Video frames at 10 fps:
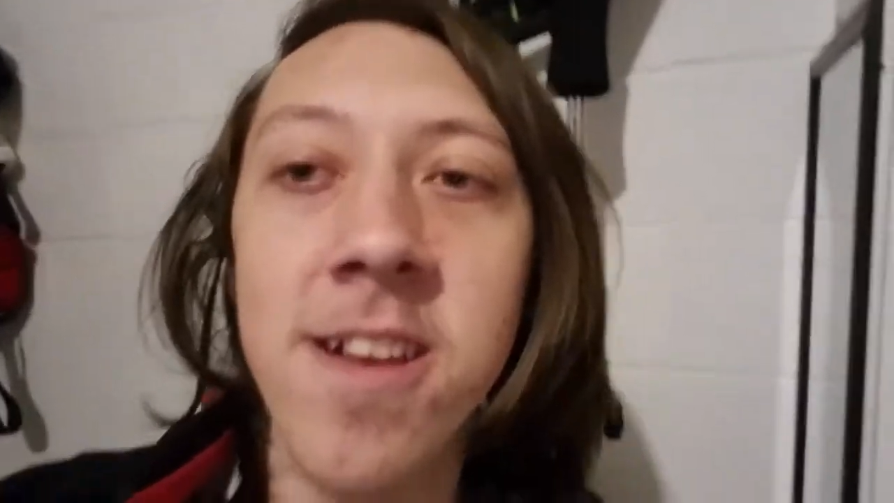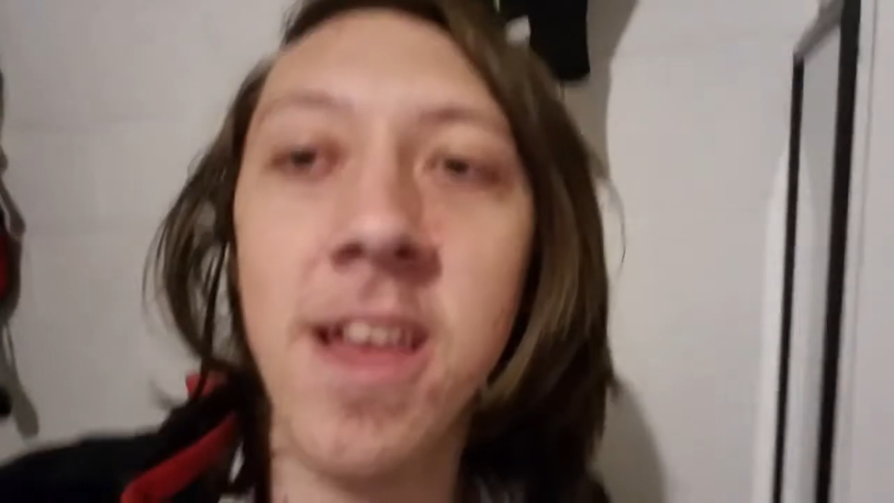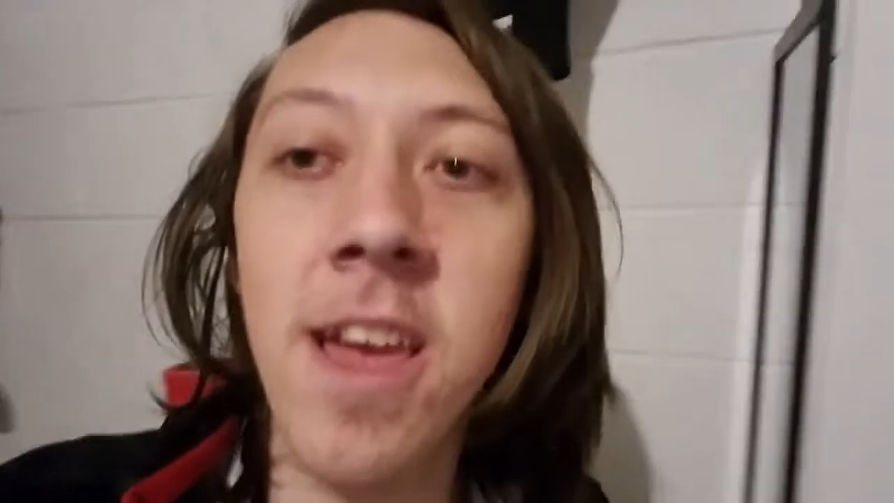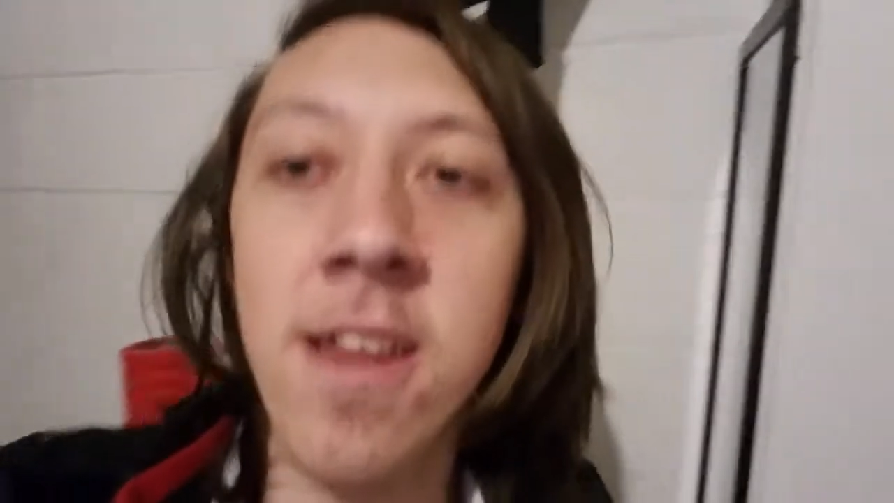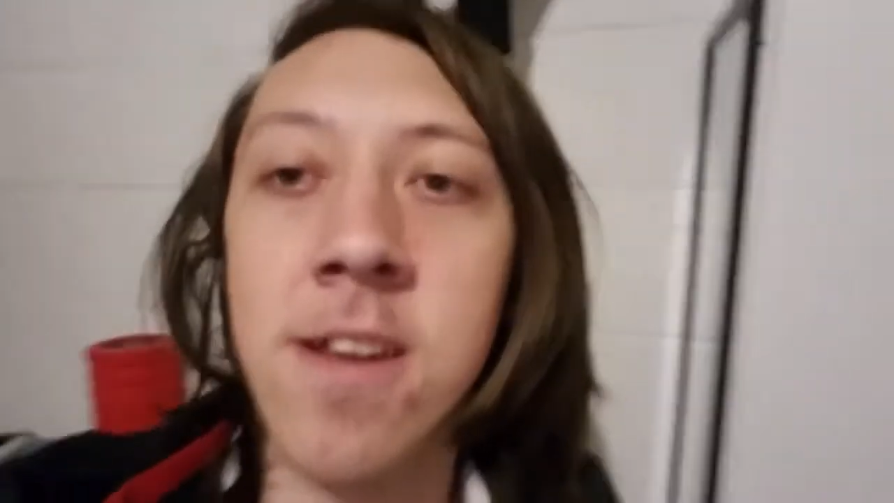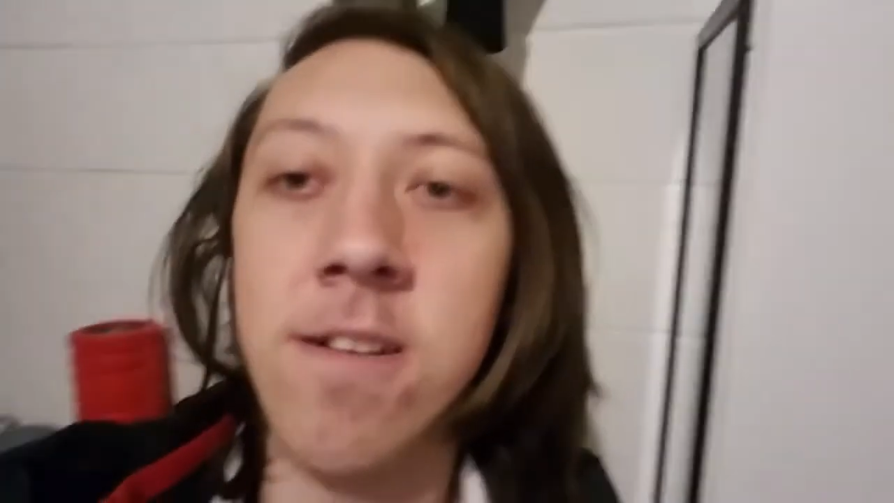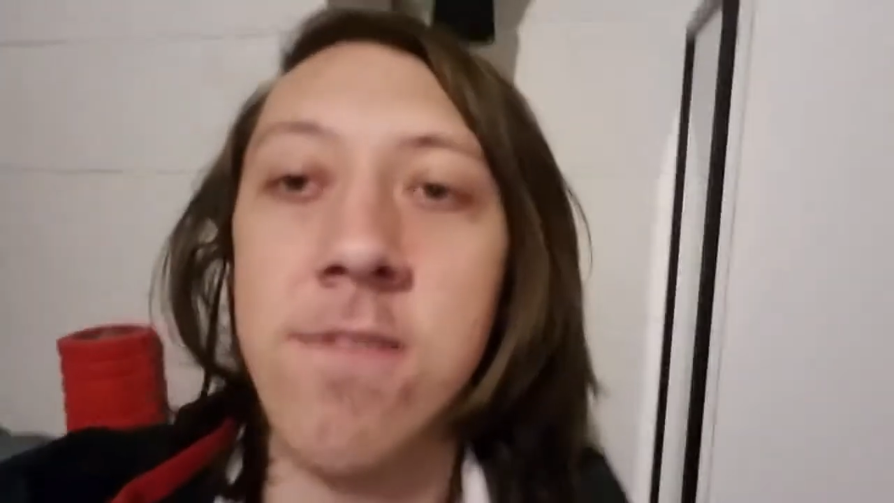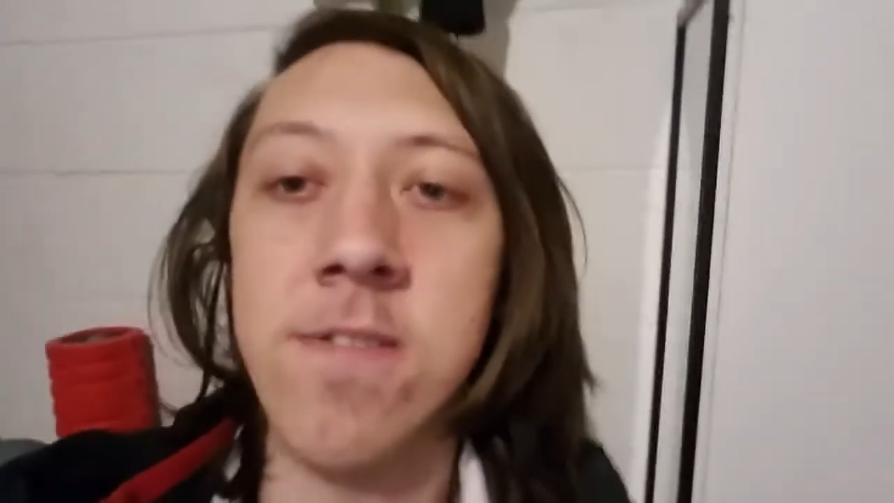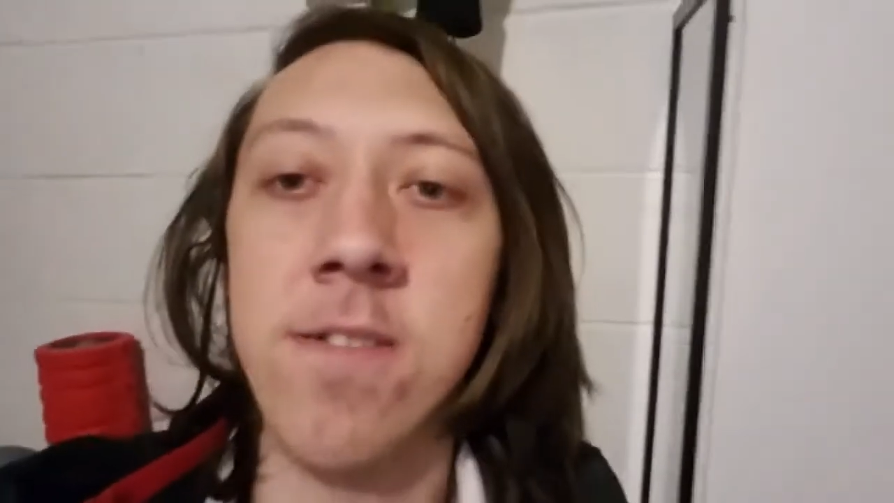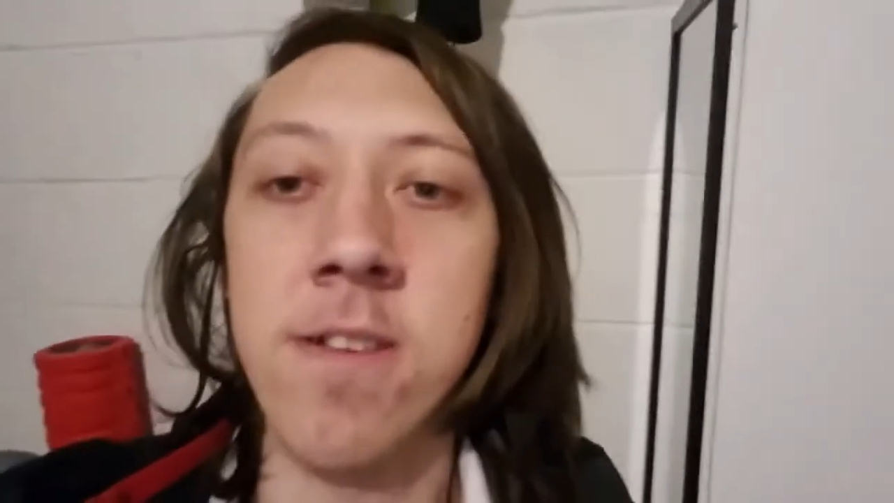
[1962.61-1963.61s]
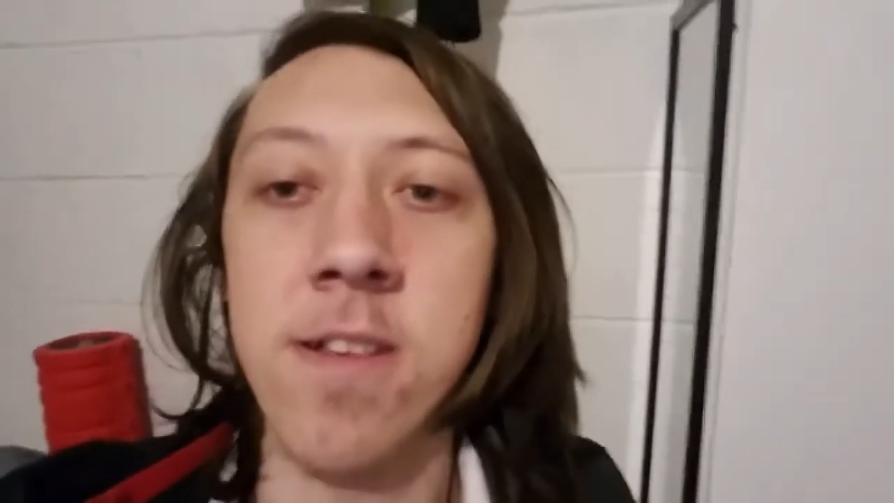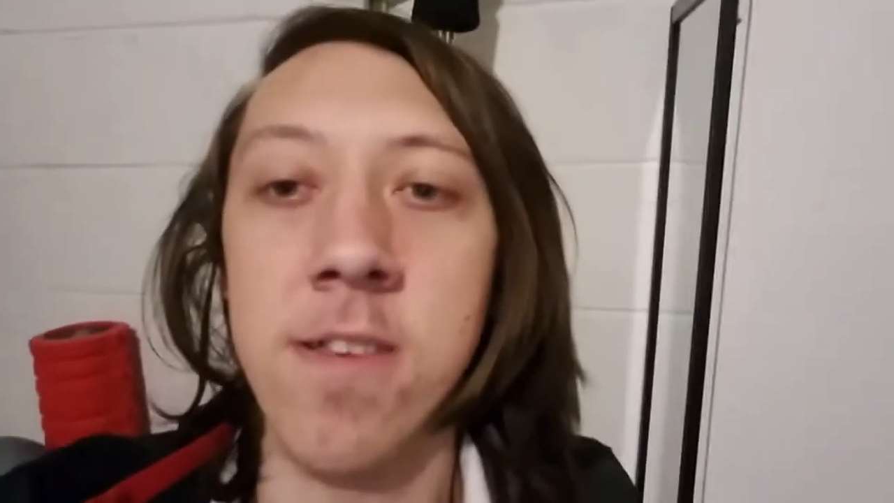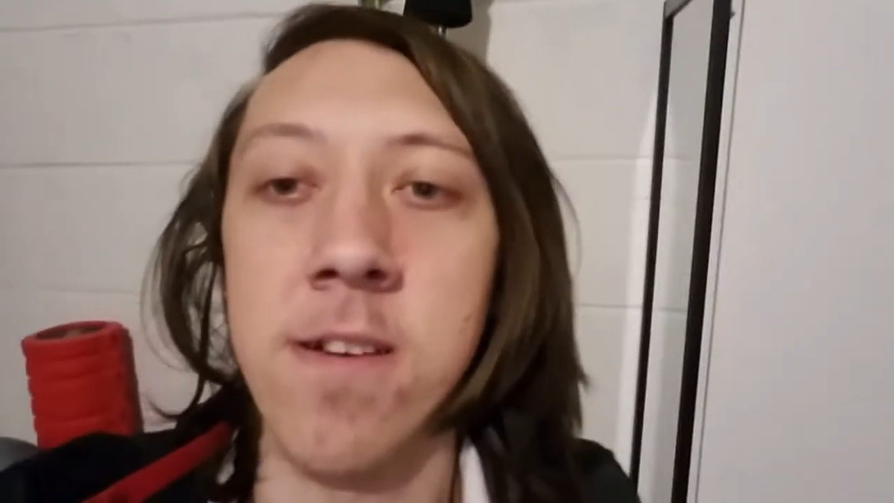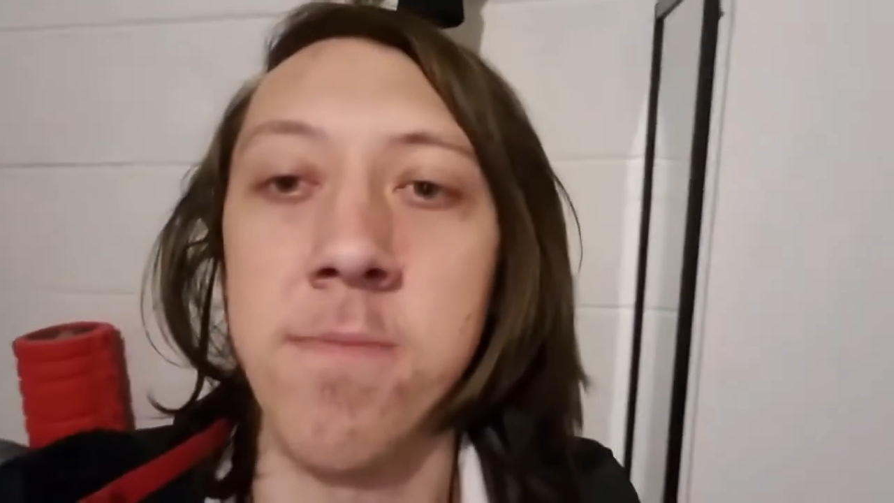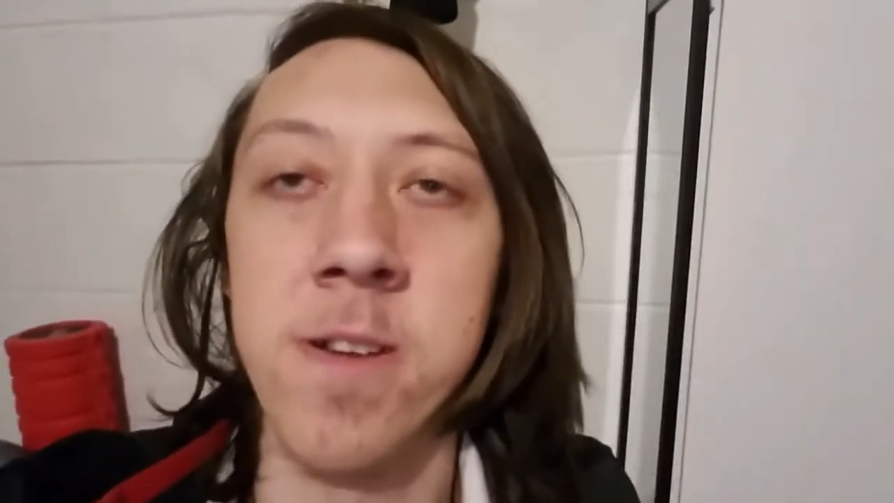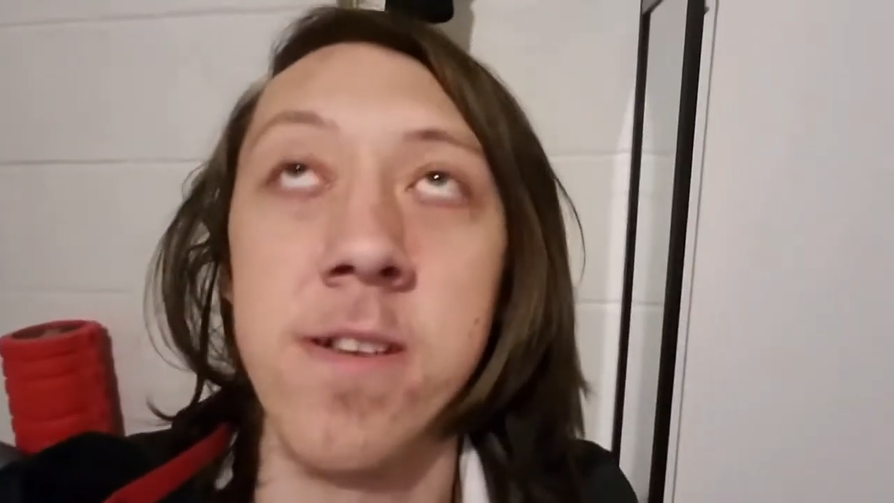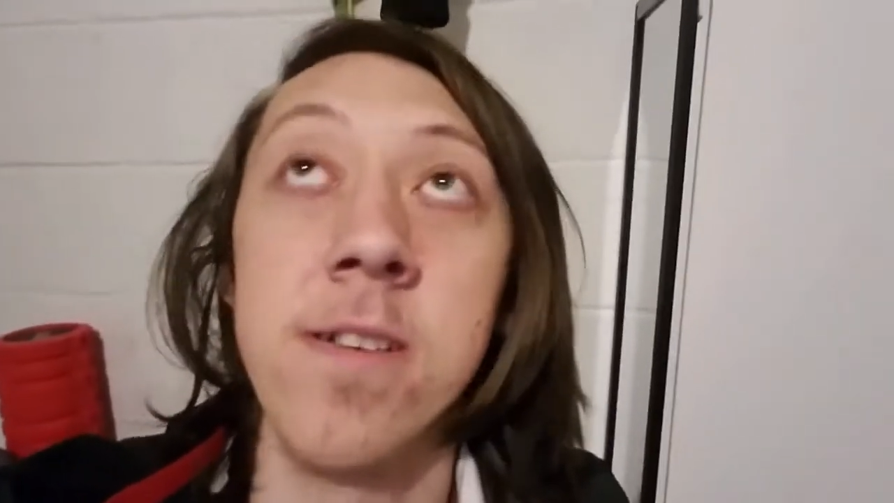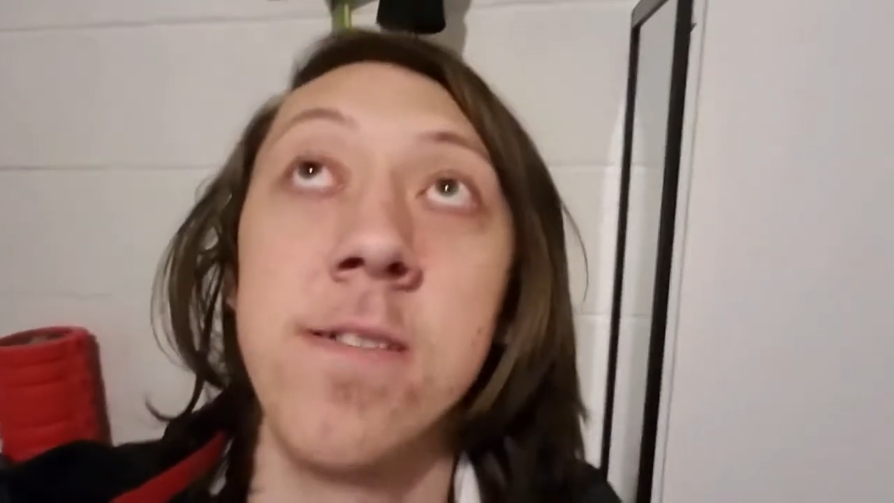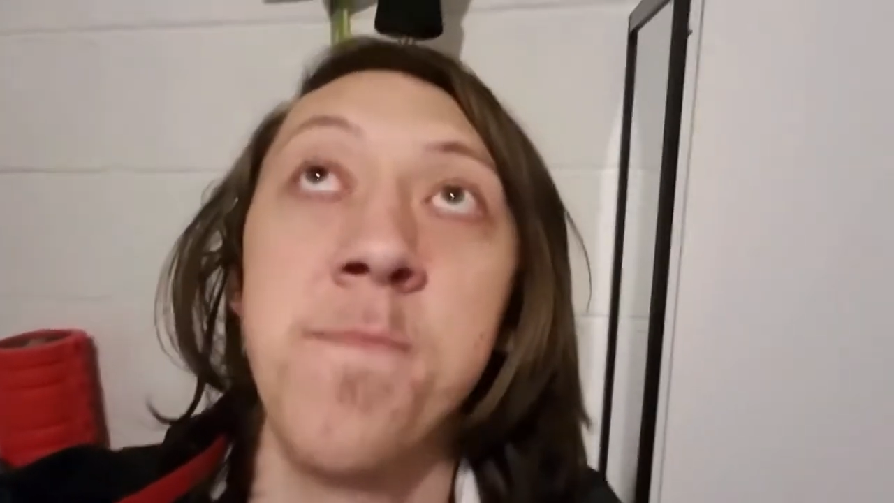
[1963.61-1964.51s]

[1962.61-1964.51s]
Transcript: And also I could talk about